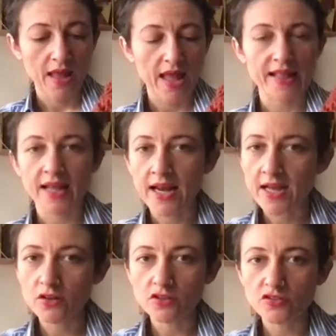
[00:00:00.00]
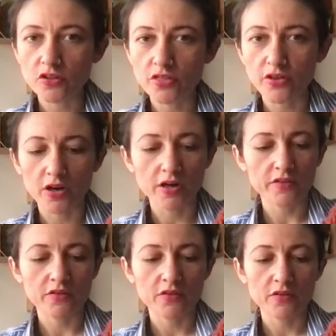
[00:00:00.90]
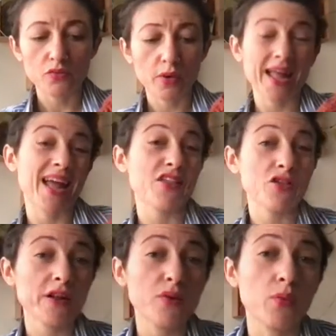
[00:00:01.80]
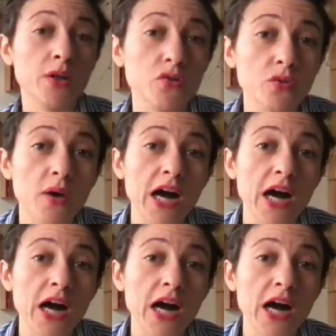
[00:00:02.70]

And then I also thought, do I actually want to